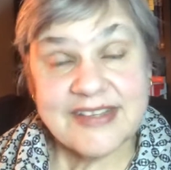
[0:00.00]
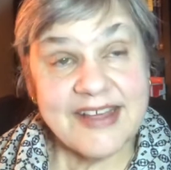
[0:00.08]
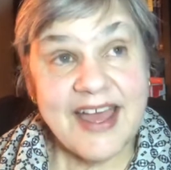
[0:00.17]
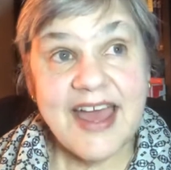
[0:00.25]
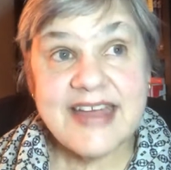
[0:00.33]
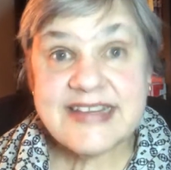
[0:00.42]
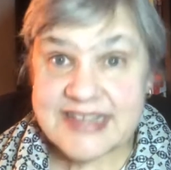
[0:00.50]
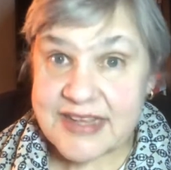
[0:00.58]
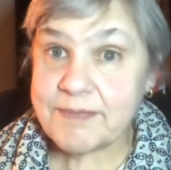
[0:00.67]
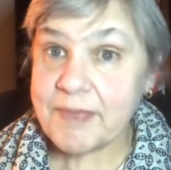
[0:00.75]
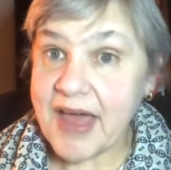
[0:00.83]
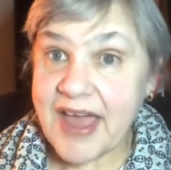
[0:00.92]
I
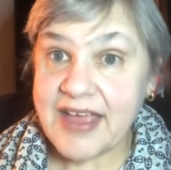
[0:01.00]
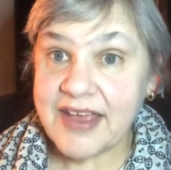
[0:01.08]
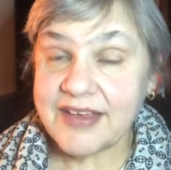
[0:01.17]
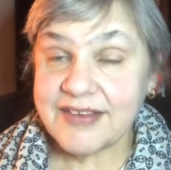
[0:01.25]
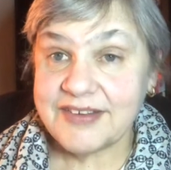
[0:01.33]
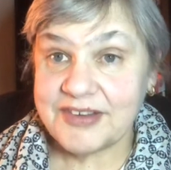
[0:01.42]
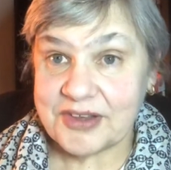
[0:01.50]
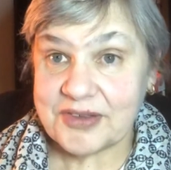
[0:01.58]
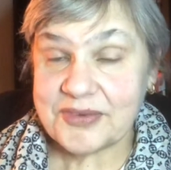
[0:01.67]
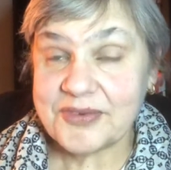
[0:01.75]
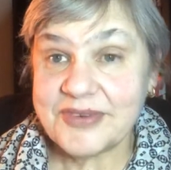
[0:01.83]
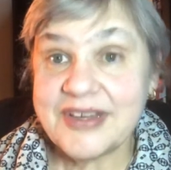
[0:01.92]
did buy new,